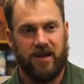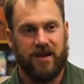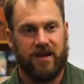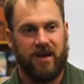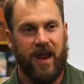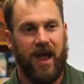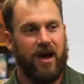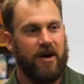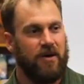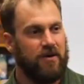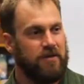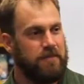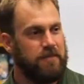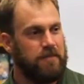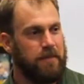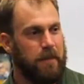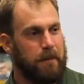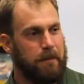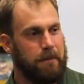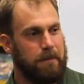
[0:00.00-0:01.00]
Now,
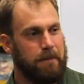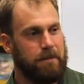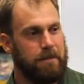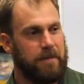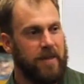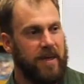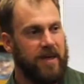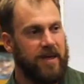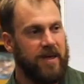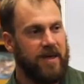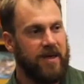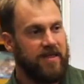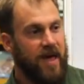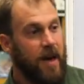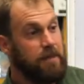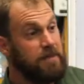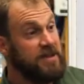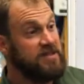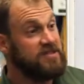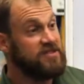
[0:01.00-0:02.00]

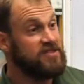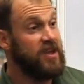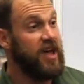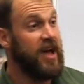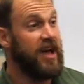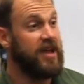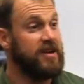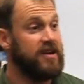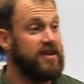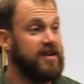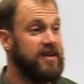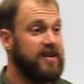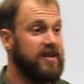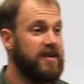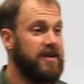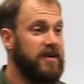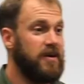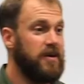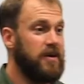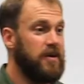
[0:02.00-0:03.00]
that being said,
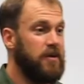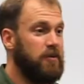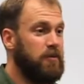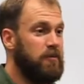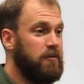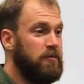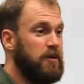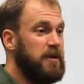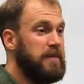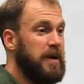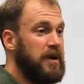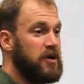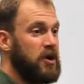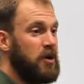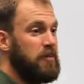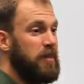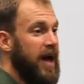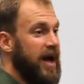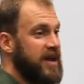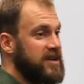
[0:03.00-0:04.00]
we better go
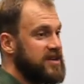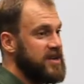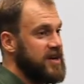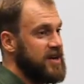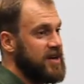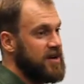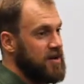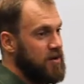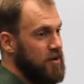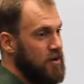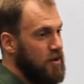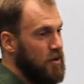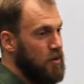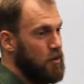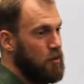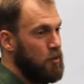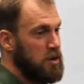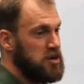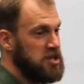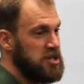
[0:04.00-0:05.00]
back to
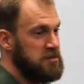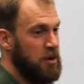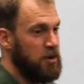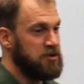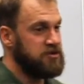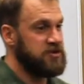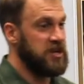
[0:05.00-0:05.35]
one of the most